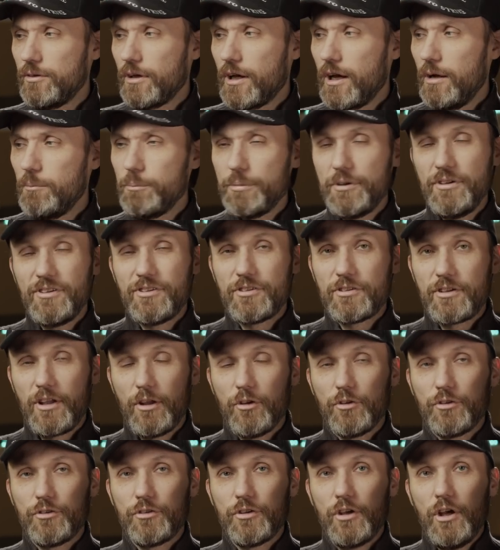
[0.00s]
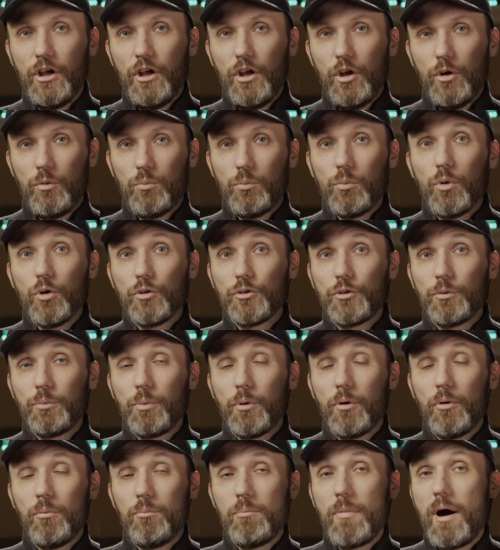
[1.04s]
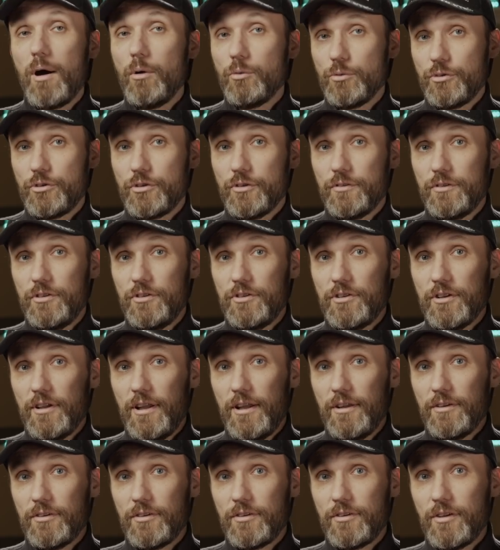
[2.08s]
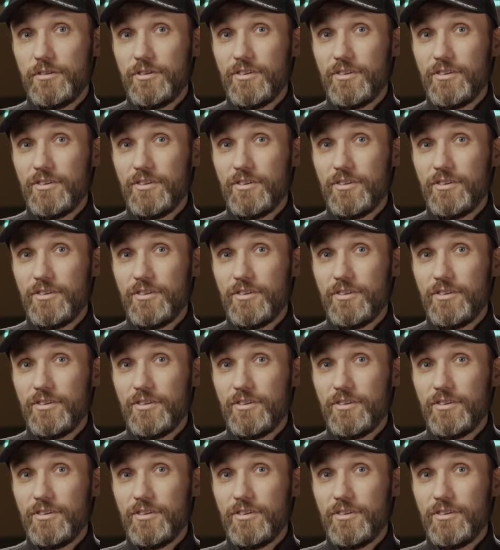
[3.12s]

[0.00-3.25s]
the company sells multiple mounts of this lens.